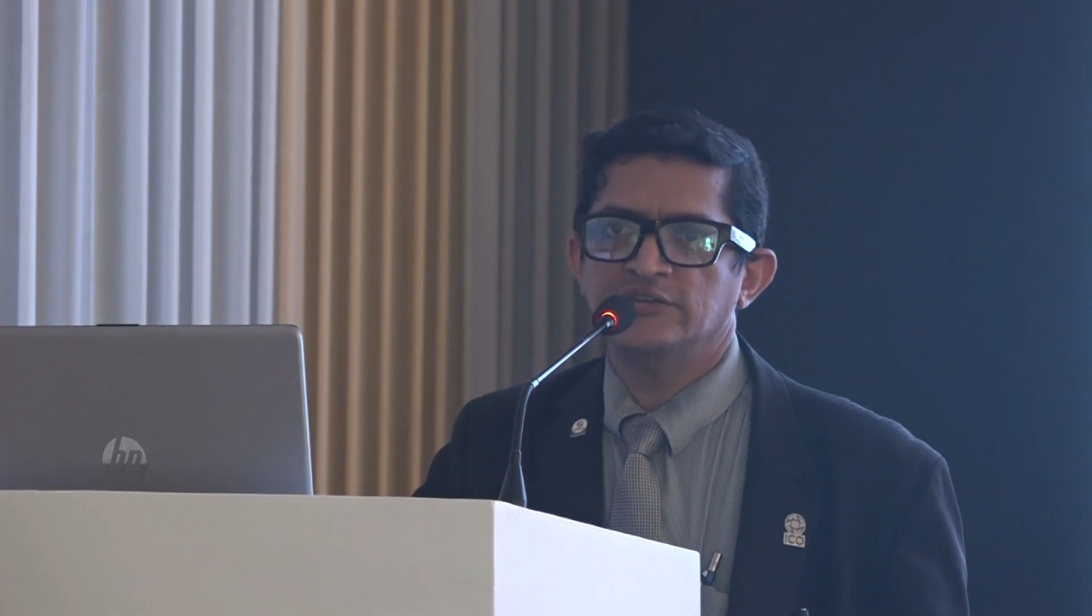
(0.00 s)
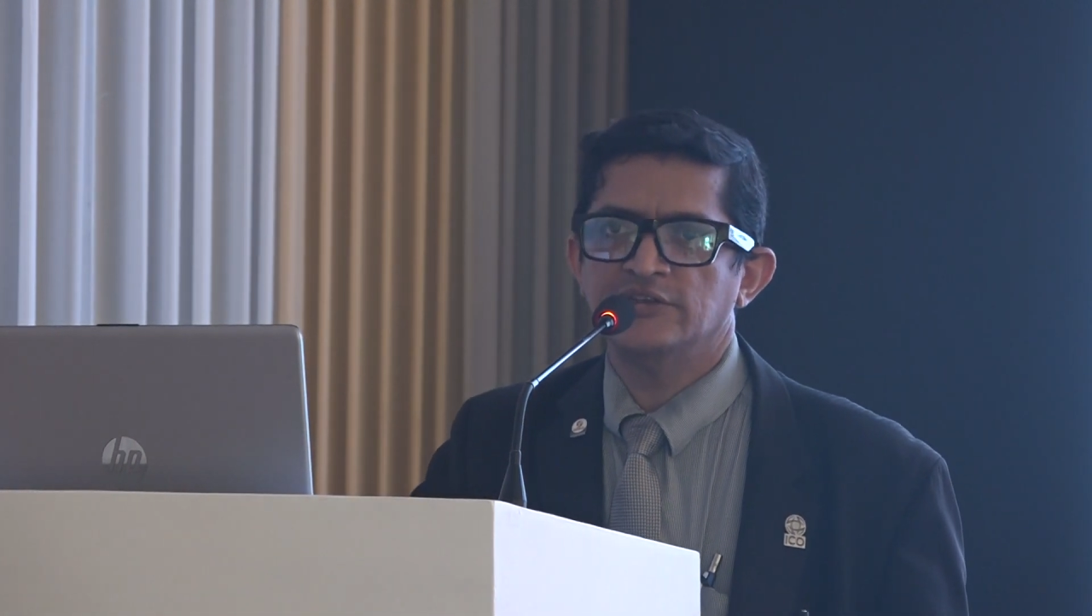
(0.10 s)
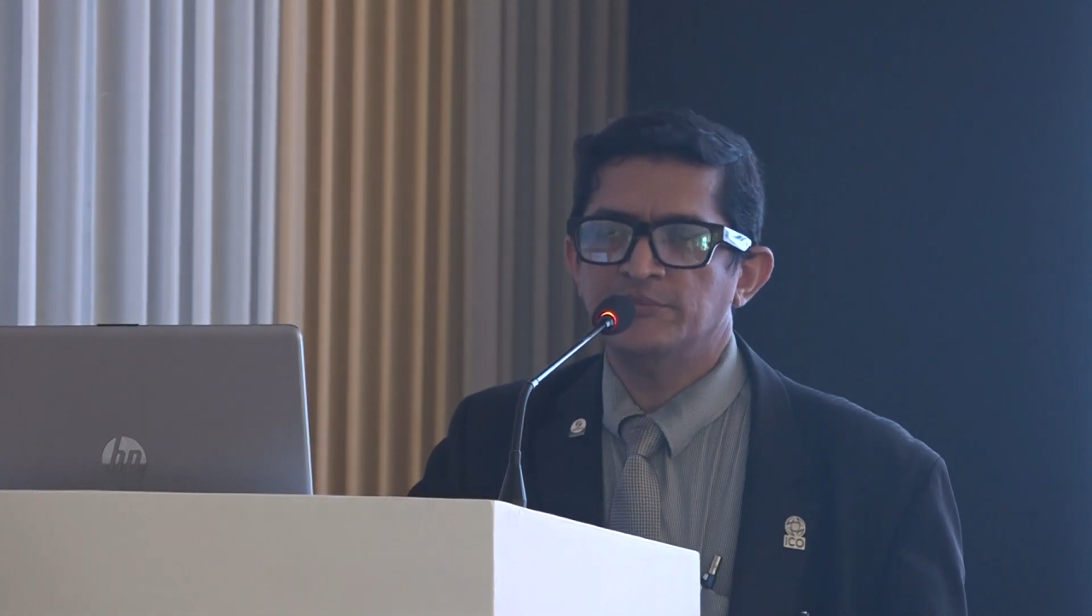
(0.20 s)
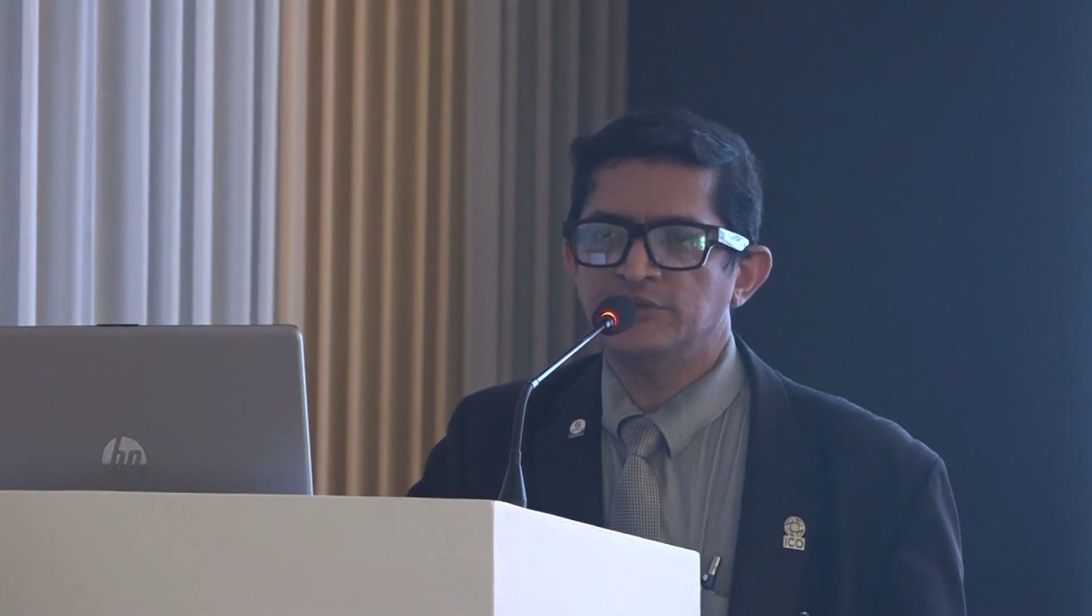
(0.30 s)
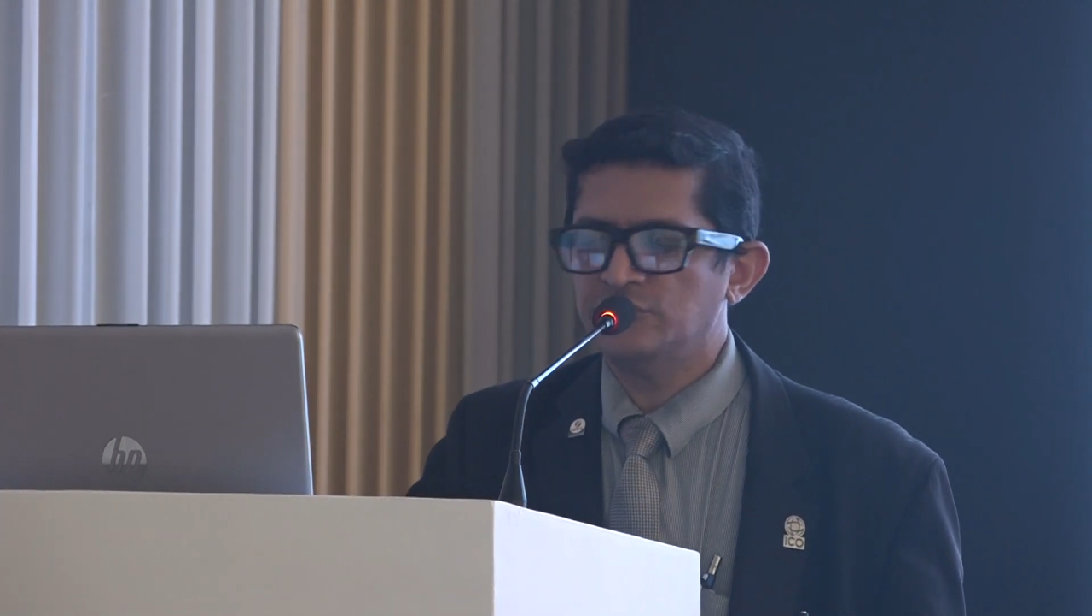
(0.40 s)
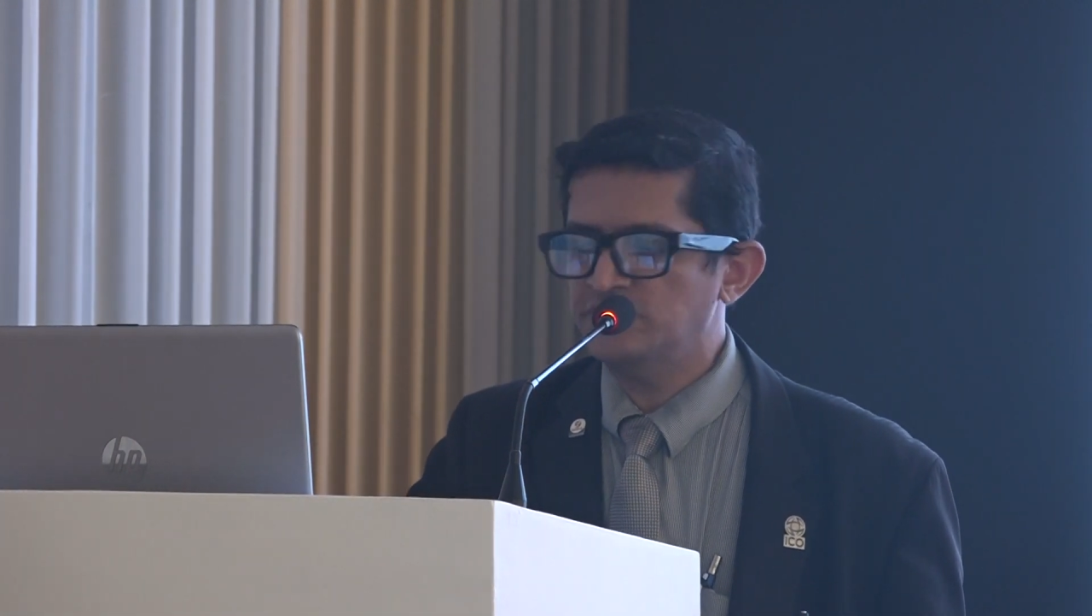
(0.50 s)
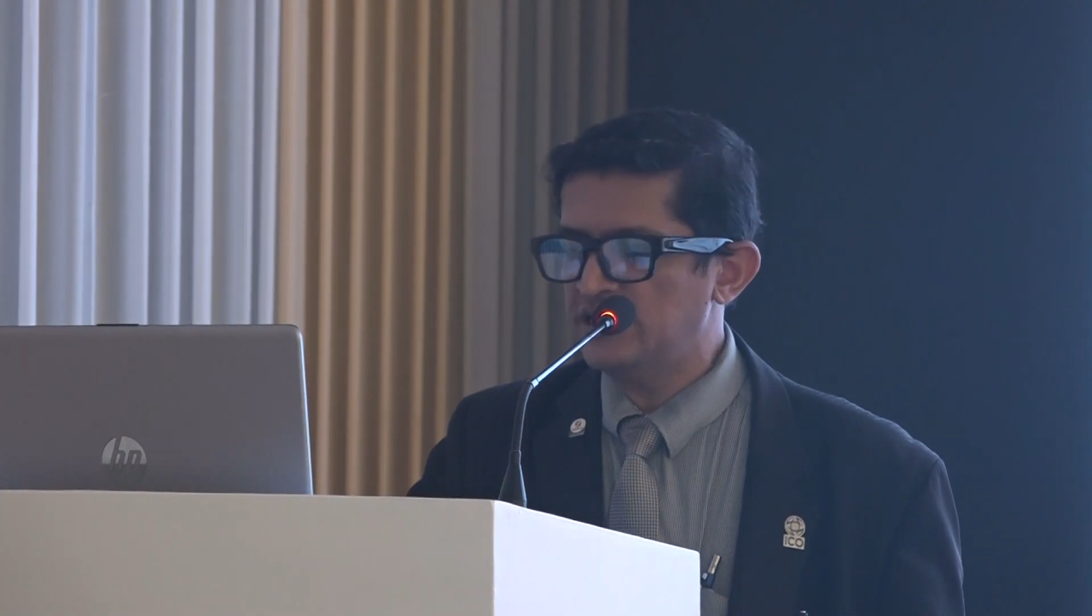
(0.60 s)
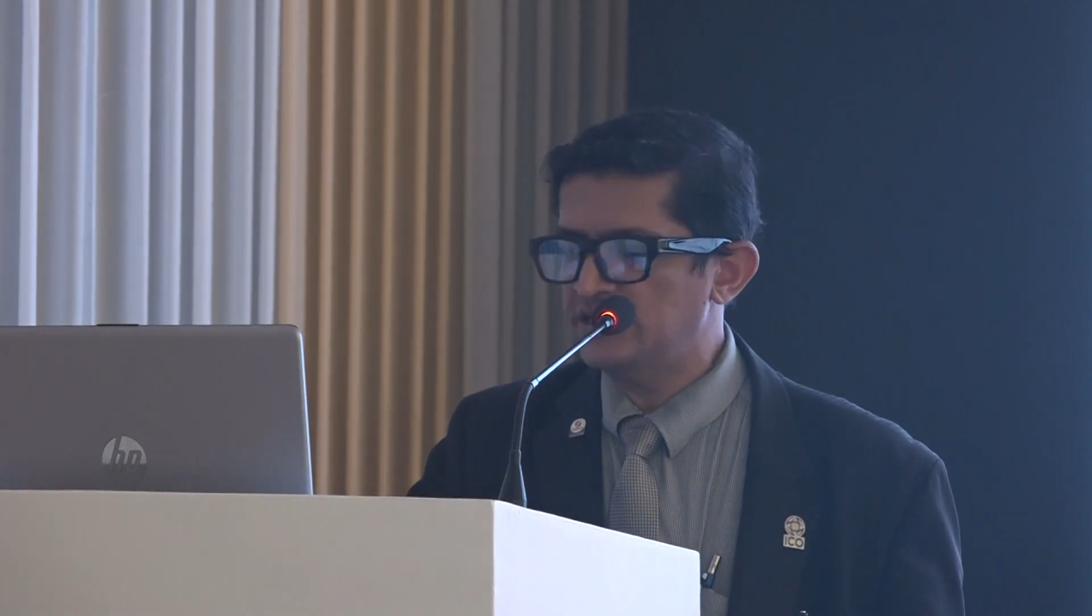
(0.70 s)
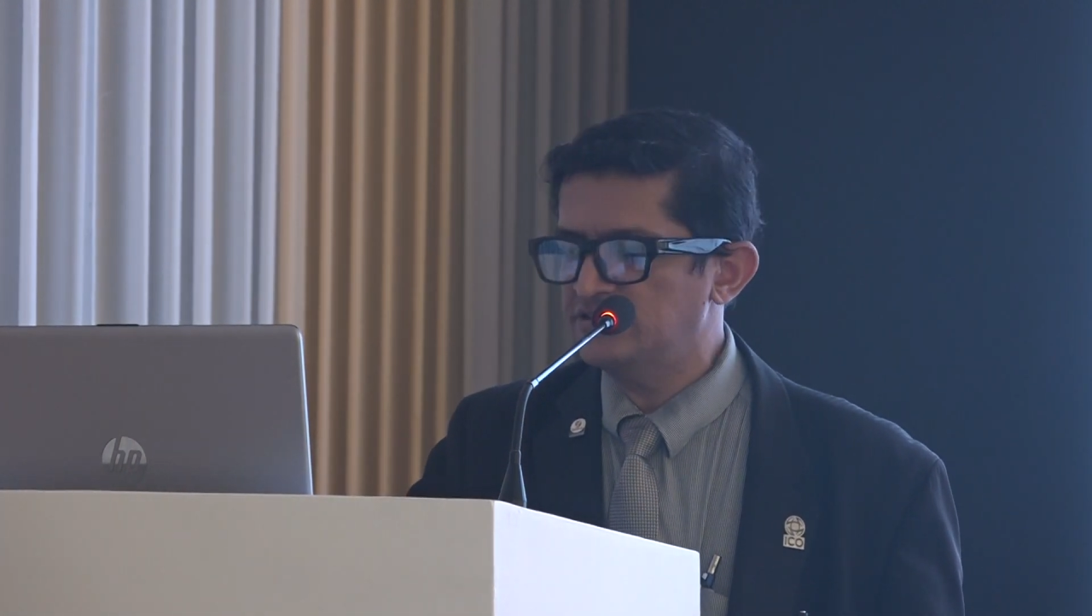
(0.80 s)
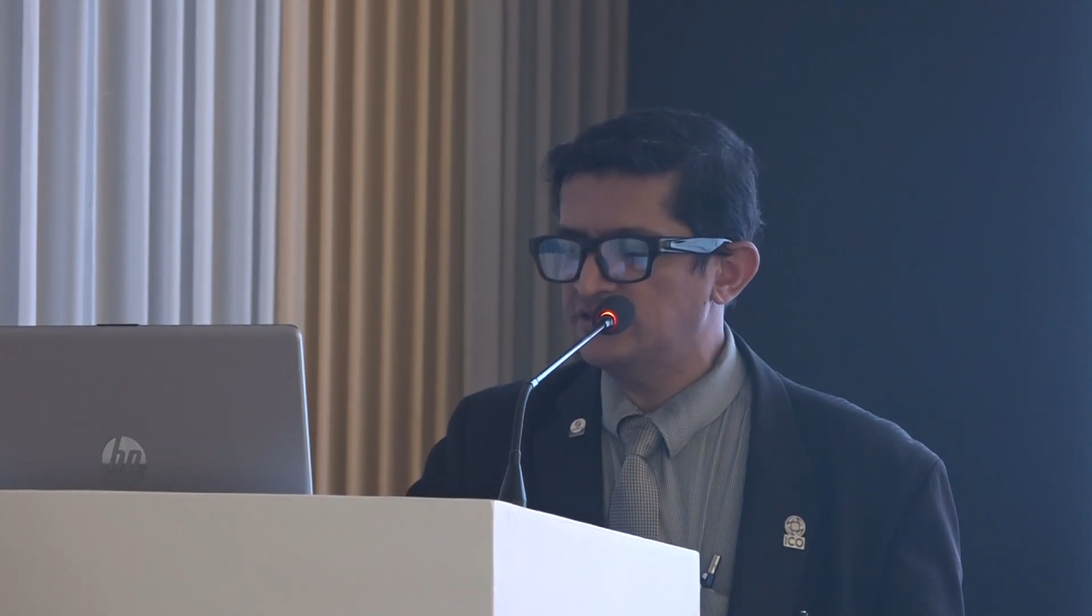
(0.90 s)
examination of
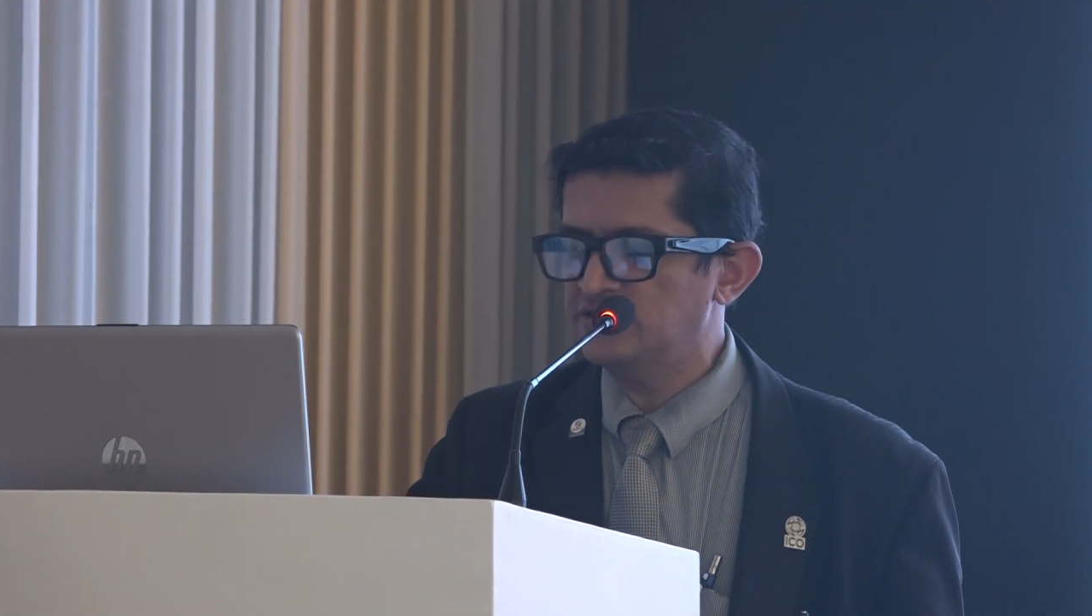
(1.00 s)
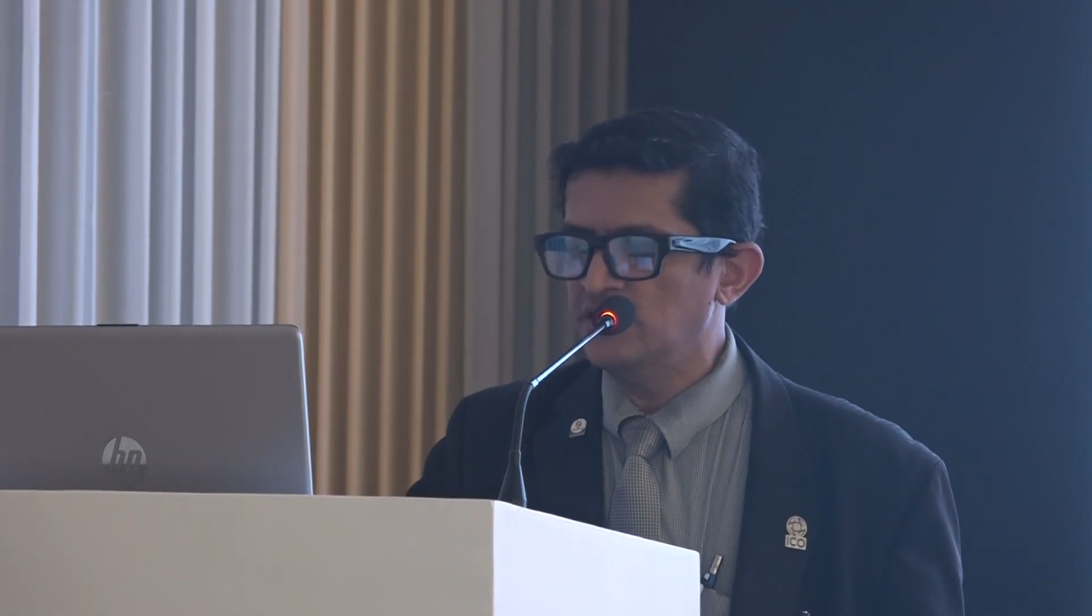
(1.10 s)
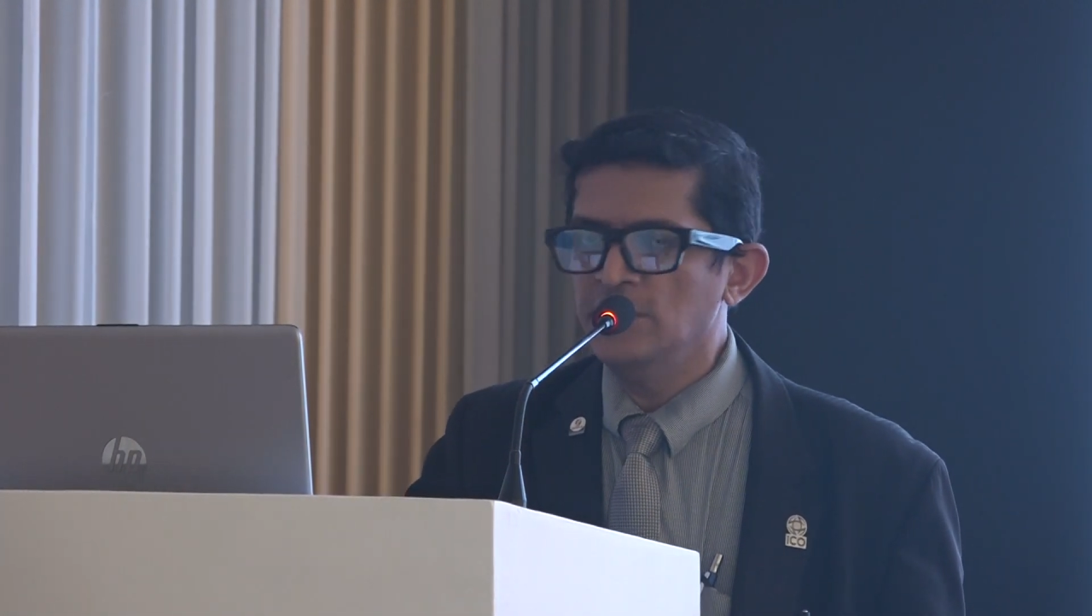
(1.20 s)
statistics.